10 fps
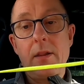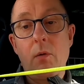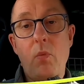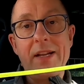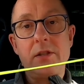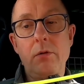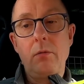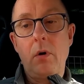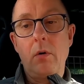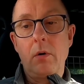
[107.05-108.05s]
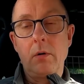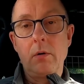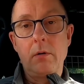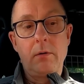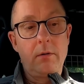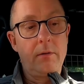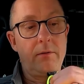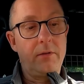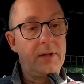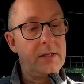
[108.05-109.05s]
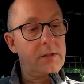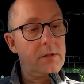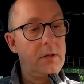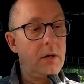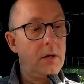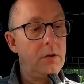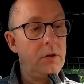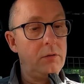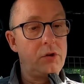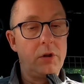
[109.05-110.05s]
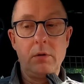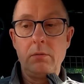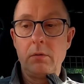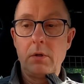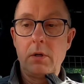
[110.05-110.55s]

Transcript: They're way too long for this new shoe,